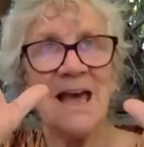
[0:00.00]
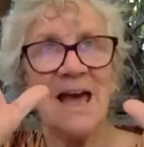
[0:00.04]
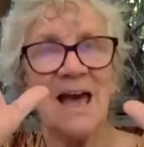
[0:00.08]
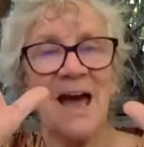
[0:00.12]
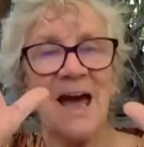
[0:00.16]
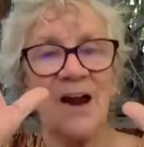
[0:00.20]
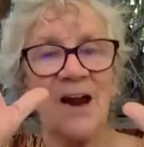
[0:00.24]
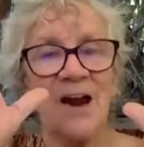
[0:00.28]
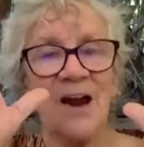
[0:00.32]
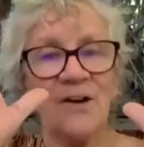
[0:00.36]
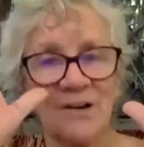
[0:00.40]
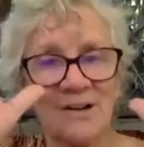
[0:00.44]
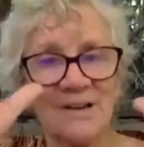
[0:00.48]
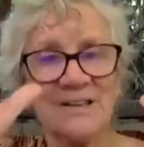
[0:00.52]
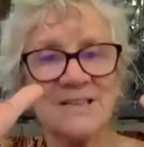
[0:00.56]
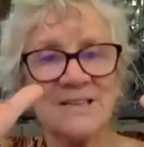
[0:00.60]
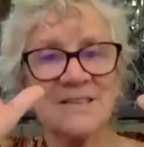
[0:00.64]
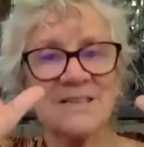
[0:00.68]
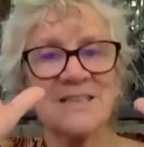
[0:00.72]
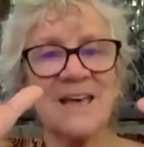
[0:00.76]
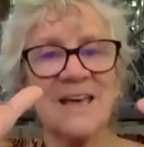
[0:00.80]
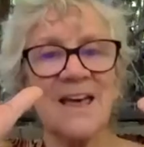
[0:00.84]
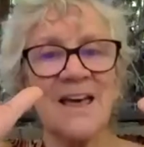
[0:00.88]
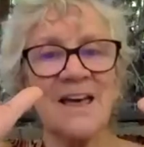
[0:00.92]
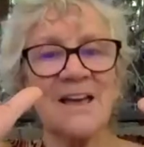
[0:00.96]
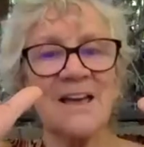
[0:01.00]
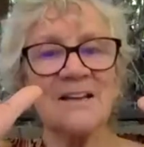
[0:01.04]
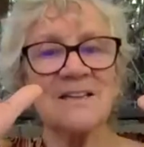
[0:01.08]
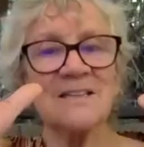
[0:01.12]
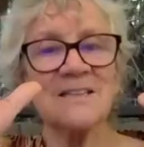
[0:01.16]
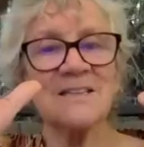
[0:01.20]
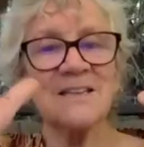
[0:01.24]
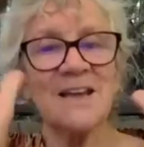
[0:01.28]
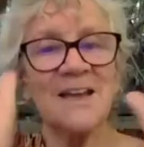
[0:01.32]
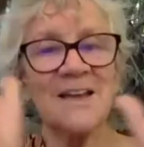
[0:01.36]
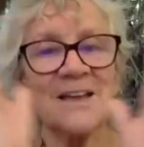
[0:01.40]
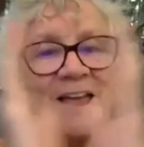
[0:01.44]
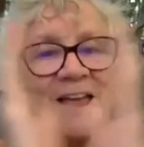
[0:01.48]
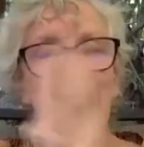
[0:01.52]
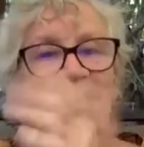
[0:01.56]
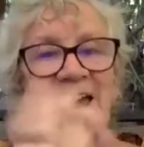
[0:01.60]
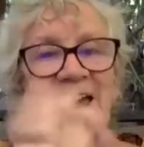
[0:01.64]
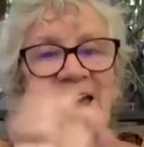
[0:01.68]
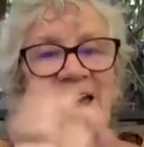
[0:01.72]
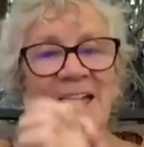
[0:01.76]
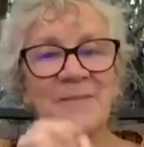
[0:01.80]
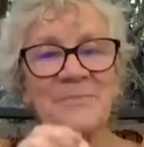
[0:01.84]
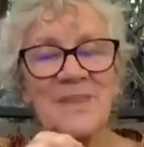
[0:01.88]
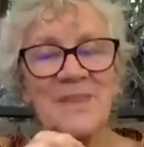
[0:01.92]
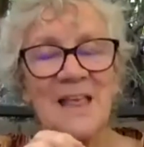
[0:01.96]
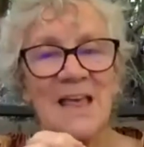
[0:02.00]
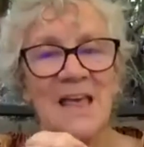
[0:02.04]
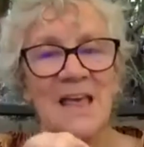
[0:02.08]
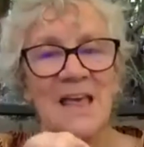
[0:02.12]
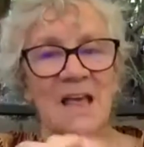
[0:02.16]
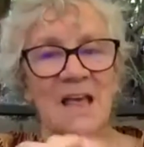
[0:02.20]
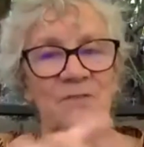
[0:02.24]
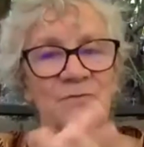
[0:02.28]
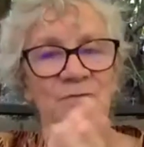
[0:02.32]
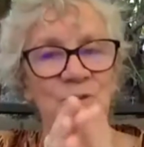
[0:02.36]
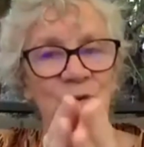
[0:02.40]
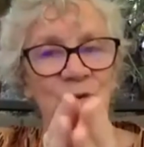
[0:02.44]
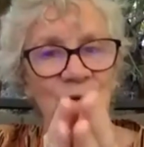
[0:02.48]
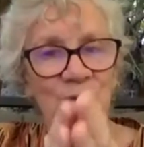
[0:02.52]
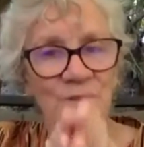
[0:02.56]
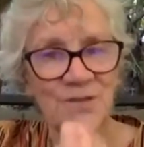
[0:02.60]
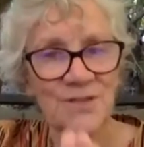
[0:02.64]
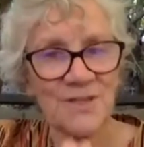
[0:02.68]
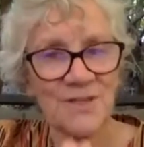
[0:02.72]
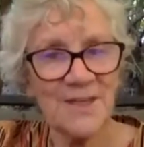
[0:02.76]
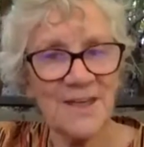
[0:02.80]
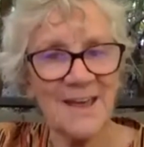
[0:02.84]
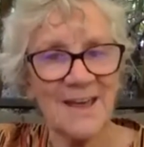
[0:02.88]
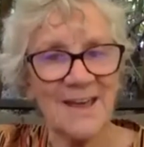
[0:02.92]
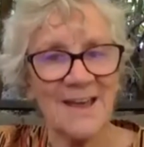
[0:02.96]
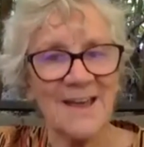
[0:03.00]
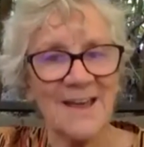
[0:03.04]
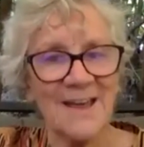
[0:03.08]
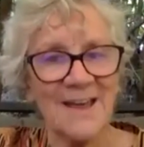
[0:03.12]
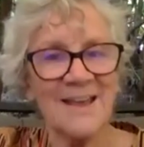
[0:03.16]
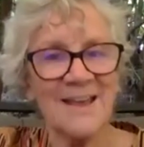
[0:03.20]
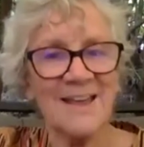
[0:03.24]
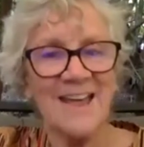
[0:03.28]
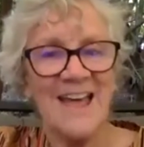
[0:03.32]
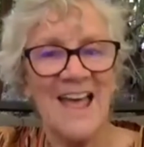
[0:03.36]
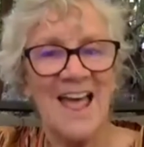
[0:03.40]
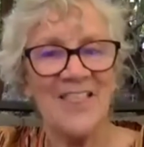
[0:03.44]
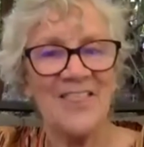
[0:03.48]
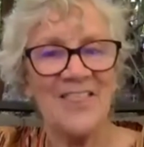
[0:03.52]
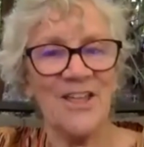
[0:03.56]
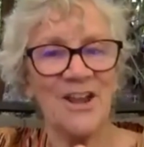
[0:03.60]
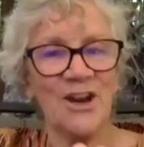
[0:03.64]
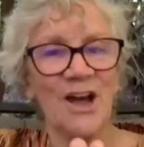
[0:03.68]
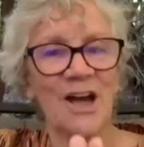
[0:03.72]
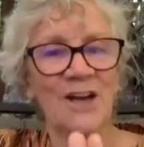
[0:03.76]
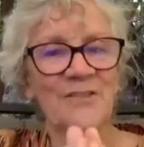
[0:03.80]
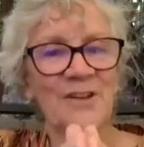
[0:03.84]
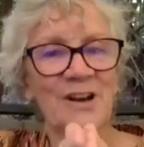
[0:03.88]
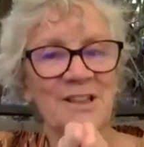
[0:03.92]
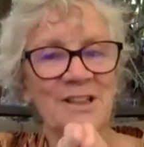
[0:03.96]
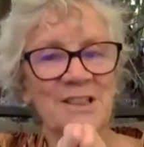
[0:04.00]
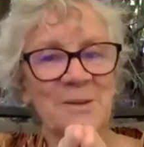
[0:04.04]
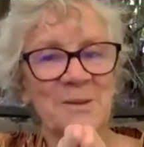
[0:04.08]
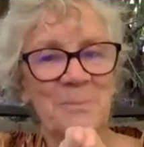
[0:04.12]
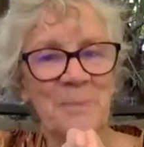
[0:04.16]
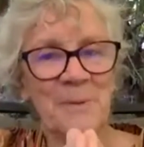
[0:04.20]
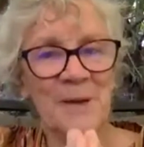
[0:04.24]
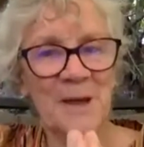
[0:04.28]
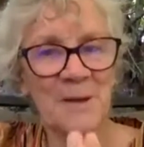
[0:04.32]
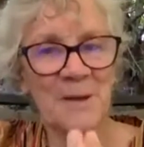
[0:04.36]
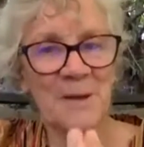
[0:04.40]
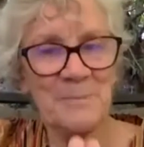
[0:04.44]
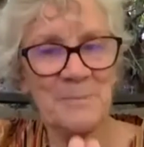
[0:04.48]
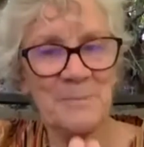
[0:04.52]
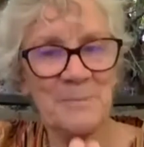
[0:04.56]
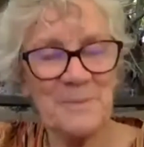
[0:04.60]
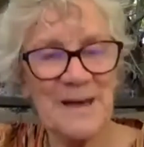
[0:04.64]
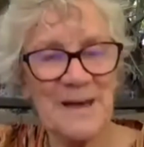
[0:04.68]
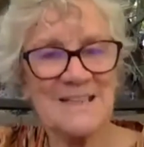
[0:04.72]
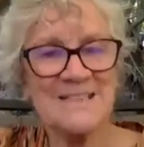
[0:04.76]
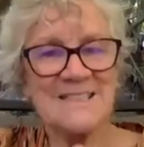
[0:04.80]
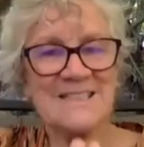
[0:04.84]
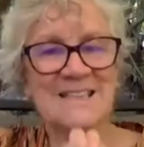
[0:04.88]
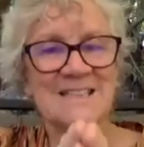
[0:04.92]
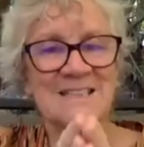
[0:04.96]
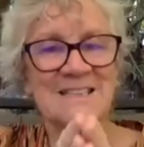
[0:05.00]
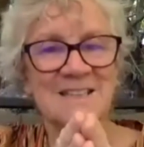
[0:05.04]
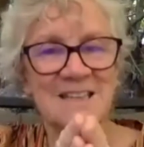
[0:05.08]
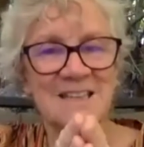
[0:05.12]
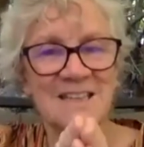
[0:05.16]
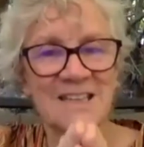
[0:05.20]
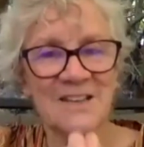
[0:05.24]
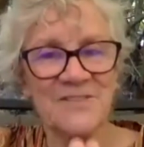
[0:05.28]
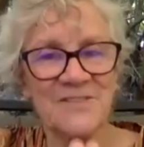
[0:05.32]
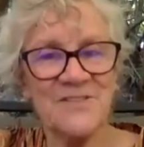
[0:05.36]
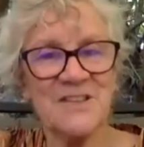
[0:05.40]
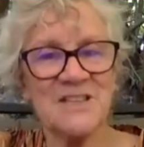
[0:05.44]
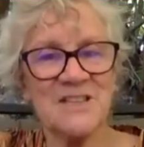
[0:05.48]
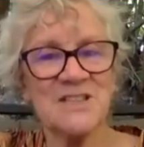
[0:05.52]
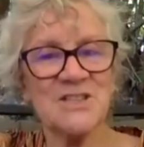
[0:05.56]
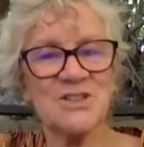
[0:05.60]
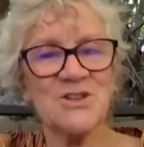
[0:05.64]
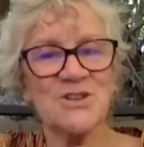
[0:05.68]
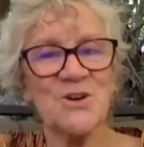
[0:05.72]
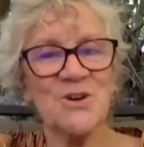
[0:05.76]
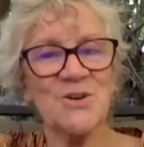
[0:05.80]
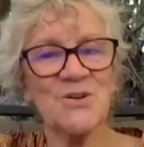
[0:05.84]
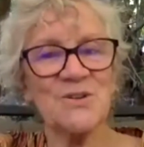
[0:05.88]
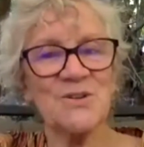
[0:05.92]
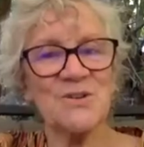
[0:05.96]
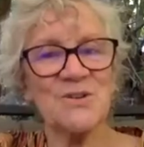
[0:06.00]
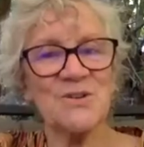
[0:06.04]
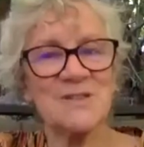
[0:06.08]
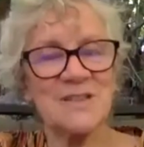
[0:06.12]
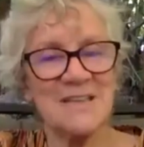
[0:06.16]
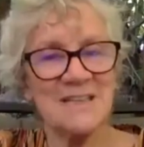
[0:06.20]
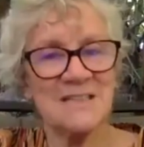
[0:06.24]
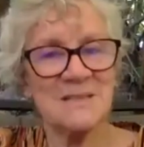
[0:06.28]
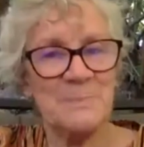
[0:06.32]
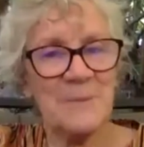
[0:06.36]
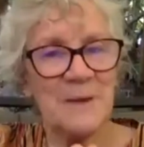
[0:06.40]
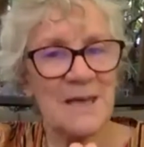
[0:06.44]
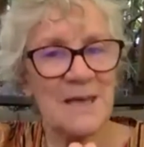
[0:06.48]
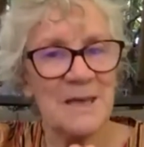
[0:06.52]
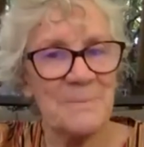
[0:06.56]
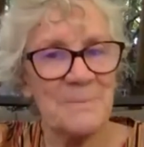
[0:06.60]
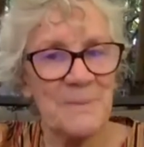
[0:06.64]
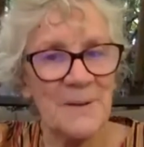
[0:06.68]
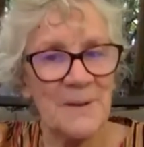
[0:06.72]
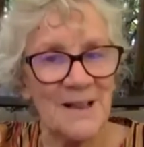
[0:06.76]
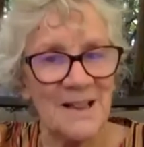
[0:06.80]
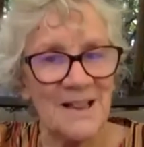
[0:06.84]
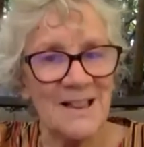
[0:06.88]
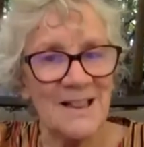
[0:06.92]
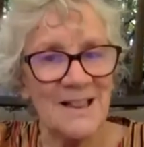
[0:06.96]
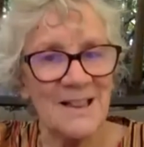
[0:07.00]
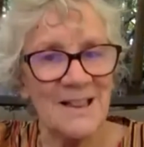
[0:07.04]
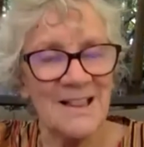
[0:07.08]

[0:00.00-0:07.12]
our elders there. And I said, "Okay, if you think that I've got the capacity to give this talk to these people,